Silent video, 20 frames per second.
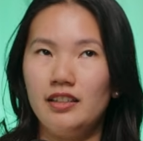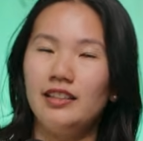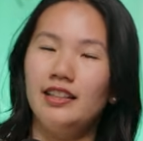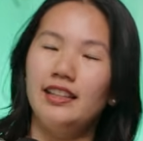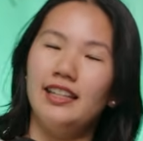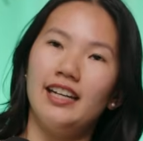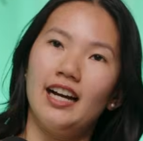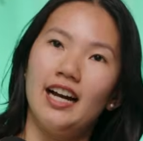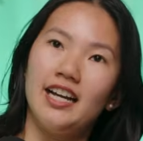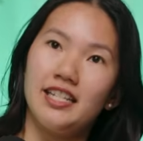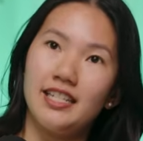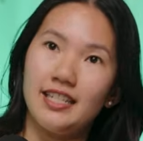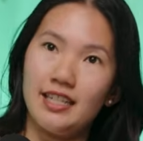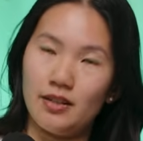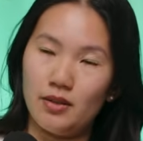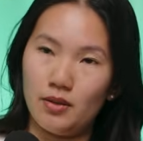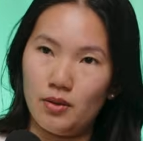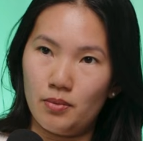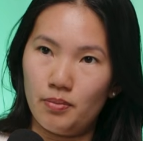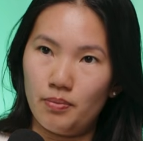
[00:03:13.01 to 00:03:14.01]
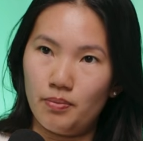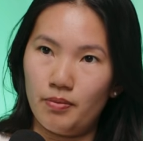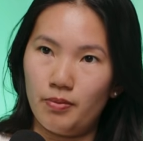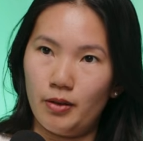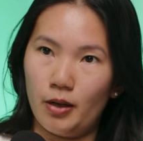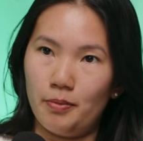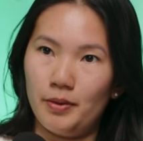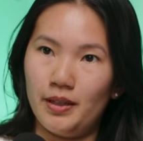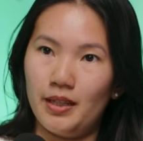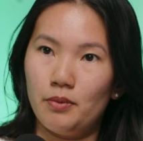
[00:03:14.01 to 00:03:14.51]
the ideal
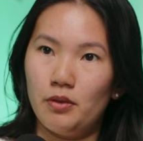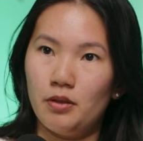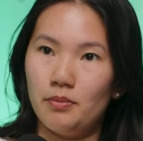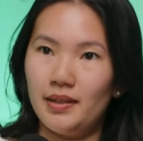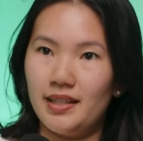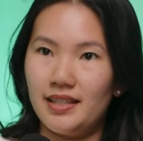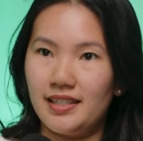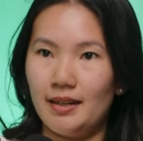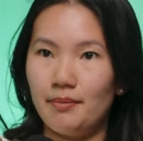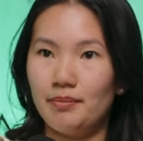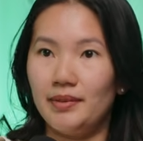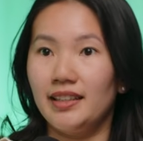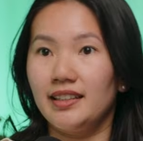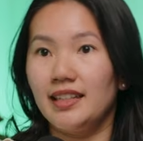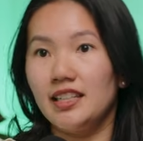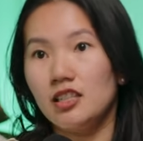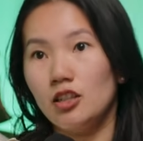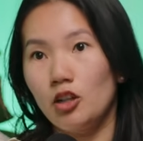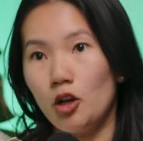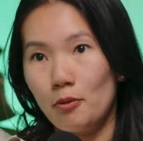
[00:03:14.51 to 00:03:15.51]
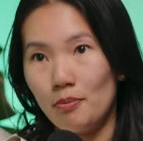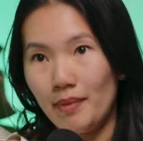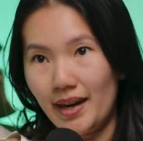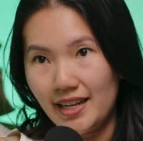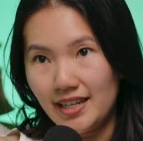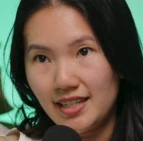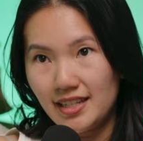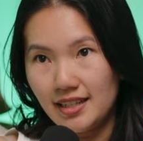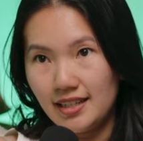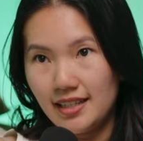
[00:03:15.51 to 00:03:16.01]
property would be something that's low
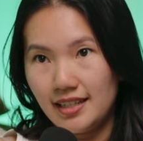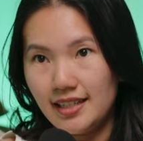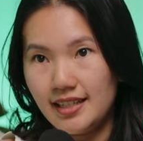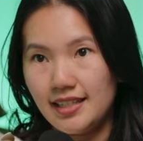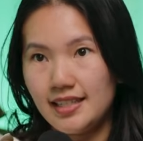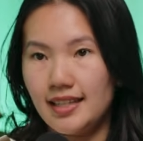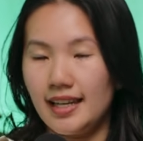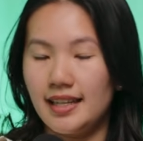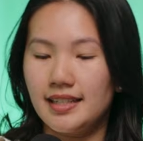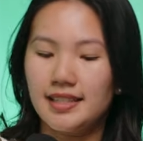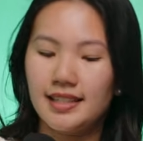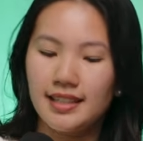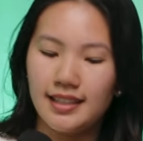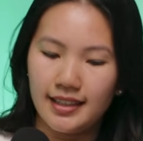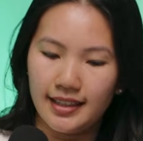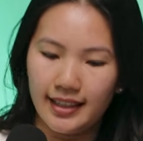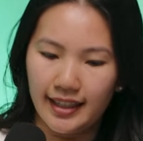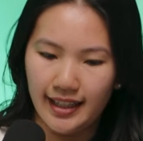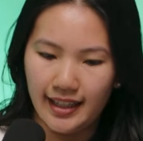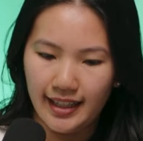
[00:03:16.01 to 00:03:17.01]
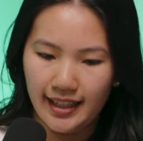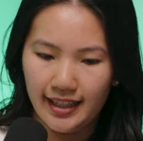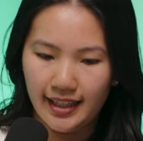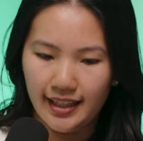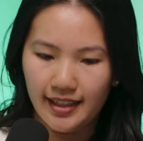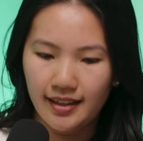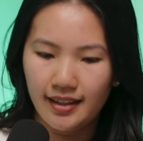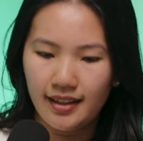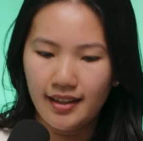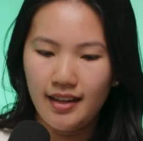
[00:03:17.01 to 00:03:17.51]
maintenance, that's
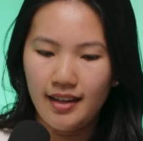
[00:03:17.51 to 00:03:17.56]
clean,